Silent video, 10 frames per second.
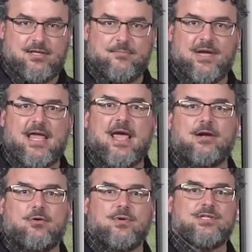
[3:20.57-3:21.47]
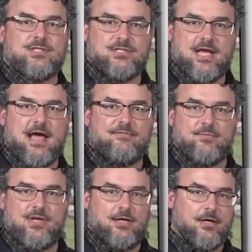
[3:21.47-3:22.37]
mechanical reasons, to have
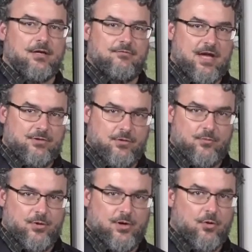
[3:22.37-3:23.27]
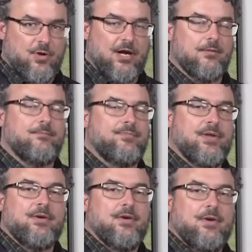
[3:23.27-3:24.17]
the media convey through the printer well.
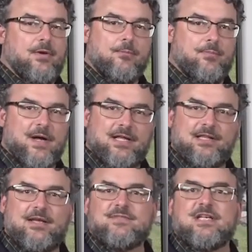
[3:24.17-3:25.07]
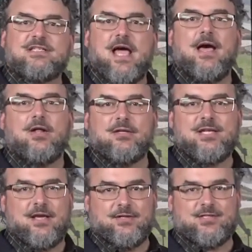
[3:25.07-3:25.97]
But it leaves a
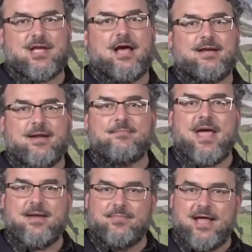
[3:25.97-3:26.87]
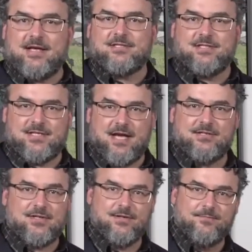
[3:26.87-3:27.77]
telltale sign on bad
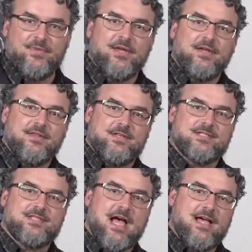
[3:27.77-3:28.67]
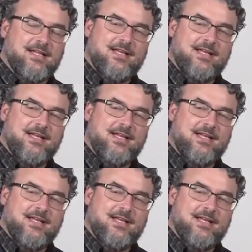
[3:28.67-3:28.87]
plasticizer. The sign